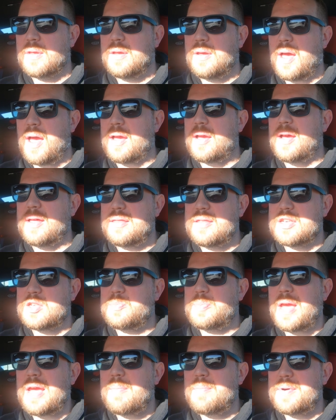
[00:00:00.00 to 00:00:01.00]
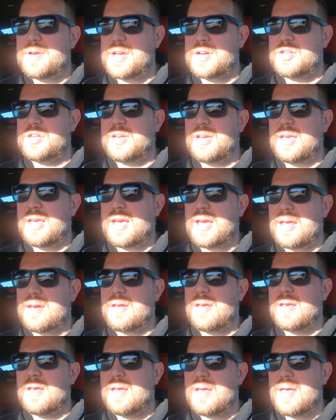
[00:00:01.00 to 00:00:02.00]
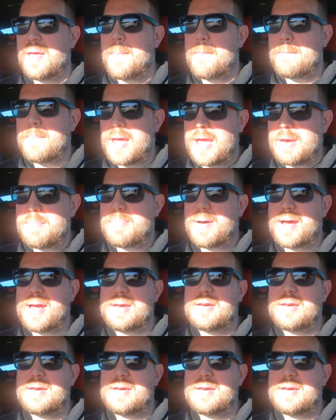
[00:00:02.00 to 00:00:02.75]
I got this paint protection kit made by